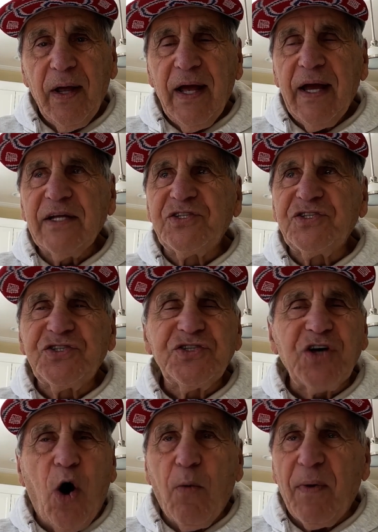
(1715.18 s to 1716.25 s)
It's
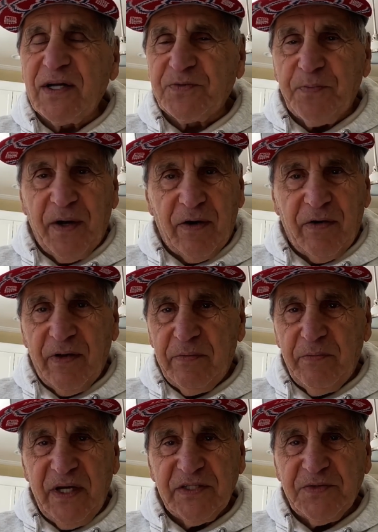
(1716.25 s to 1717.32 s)
so much better than
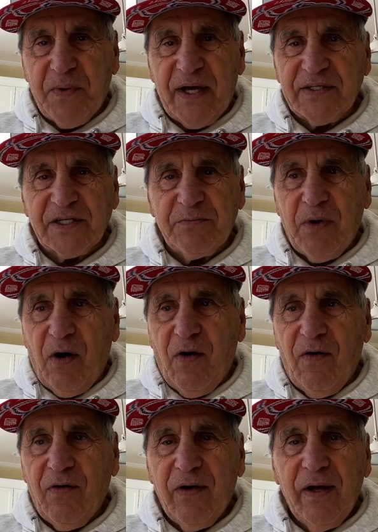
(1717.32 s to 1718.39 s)
men's
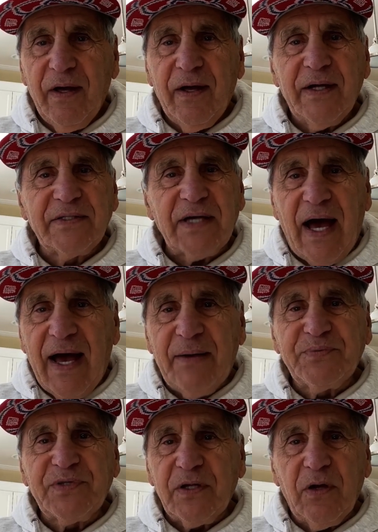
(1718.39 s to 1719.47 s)
basketball. It's
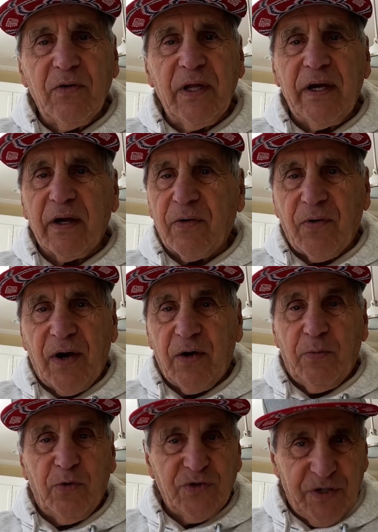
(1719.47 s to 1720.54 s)
absolutely
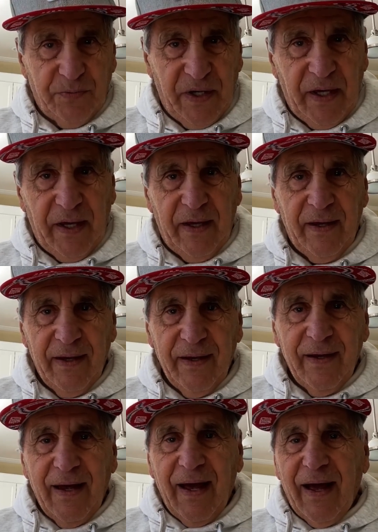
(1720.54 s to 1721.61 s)
incredible to me
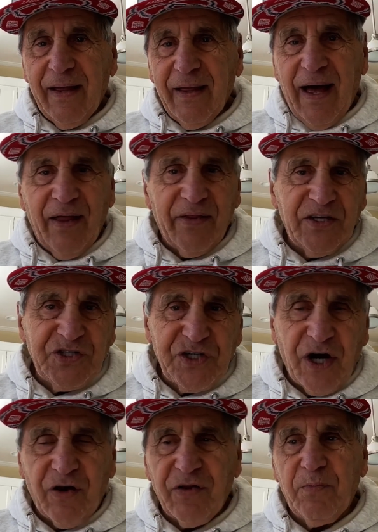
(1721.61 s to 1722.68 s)
how they
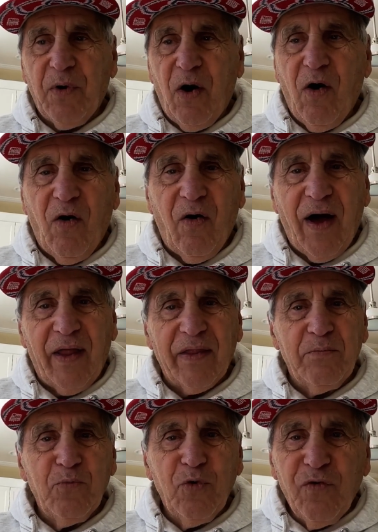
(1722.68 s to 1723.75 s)
share the ball, how they
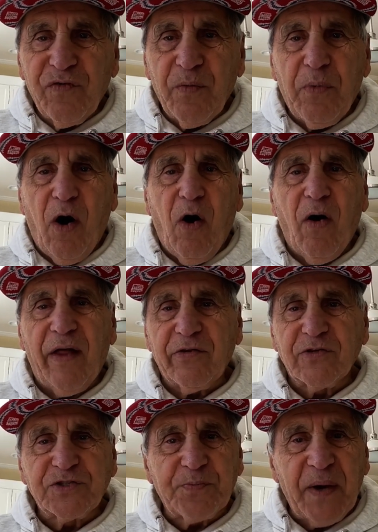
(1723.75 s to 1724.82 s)
move the ball, how their
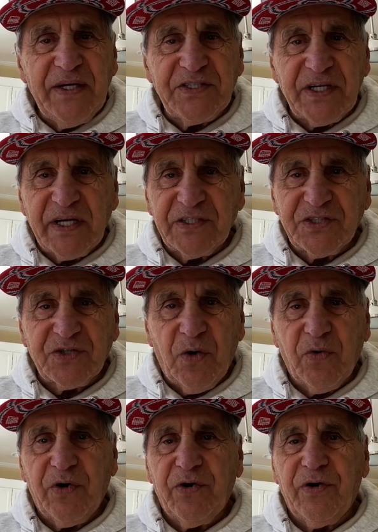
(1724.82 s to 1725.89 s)
spacing is so
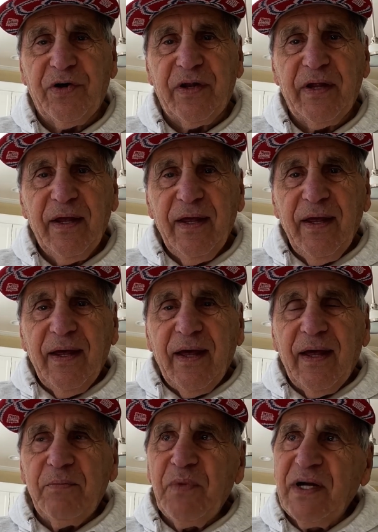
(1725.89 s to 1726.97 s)
good.
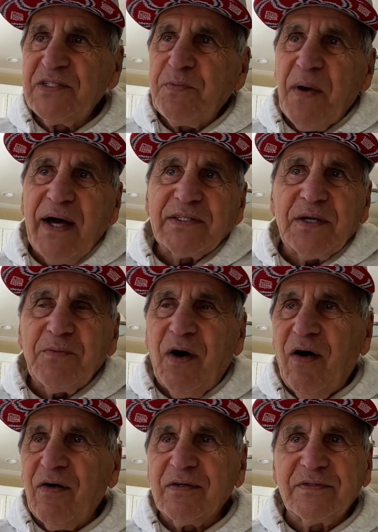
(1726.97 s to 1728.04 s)
And men's
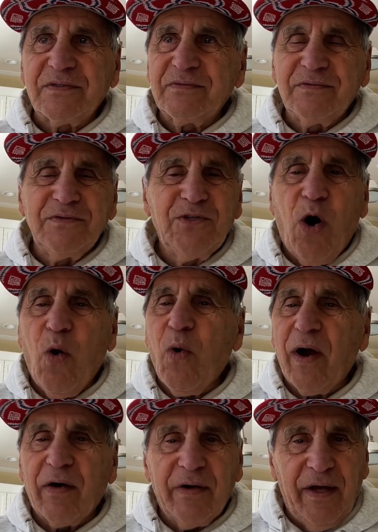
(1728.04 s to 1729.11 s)
basketball is
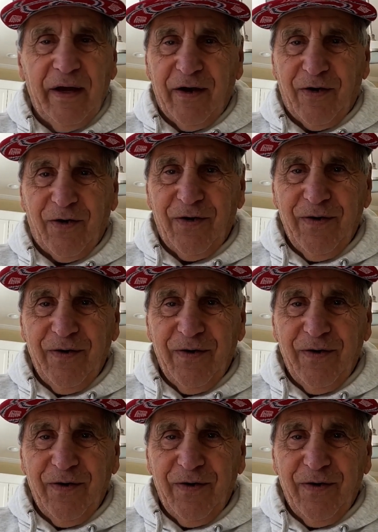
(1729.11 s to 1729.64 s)
nowhere near.